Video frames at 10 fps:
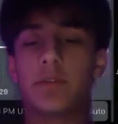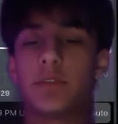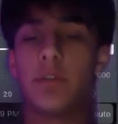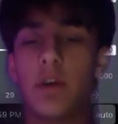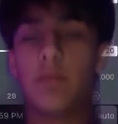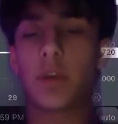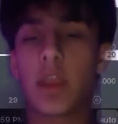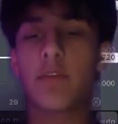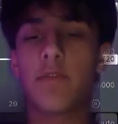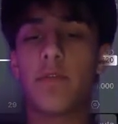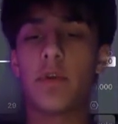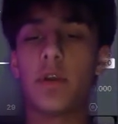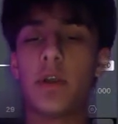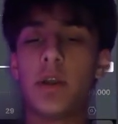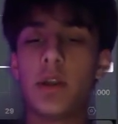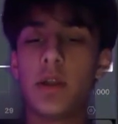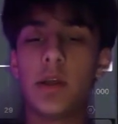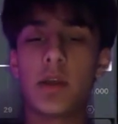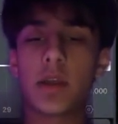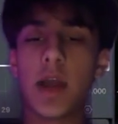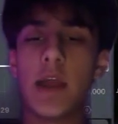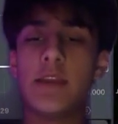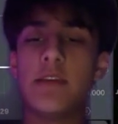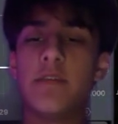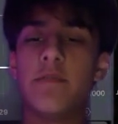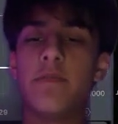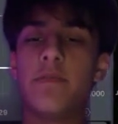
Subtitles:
So I'm looking for kind of